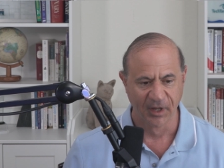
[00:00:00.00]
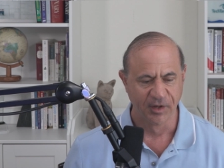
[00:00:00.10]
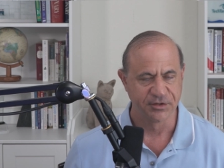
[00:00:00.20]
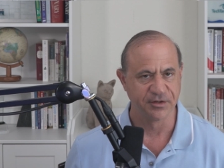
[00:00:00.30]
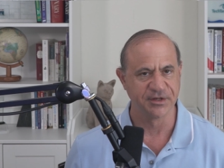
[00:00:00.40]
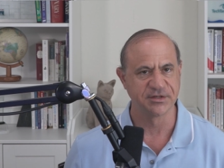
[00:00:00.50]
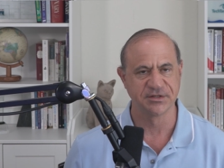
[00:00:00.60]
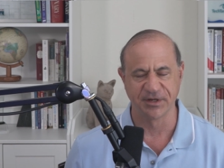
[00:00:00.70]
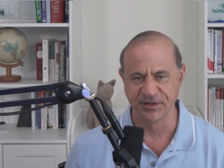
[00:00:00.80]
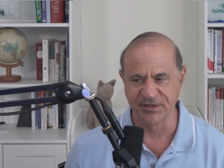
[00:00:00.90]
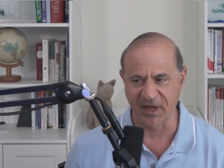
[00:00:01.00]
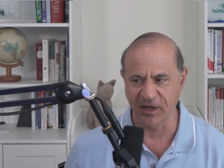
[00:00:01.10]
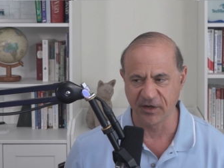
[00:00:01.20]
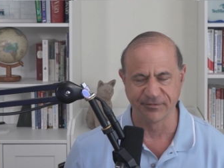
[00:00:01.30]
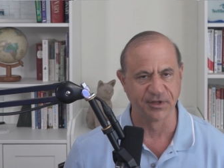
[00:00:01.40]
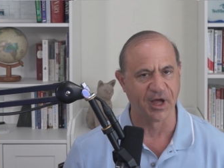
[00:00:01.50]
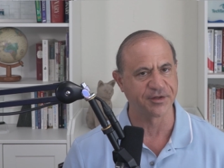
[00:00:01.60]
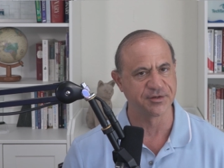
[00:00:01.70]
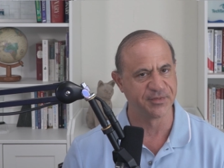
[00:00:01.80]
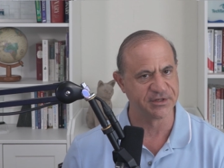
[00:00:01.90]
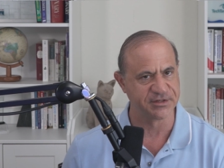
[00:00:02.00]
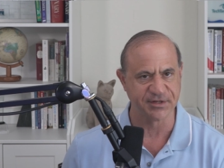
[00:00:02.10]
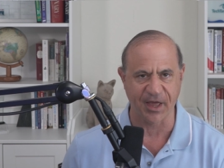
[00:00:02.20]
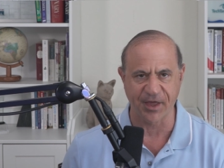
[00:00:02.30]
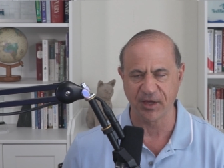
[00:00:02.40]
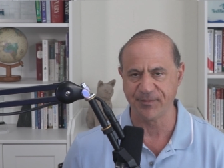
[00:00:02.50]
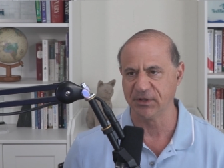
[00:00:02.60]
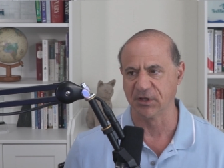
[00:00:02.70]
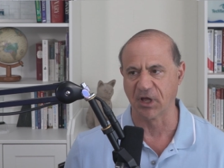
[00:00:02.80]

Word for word: so this is an executive lots of business acumen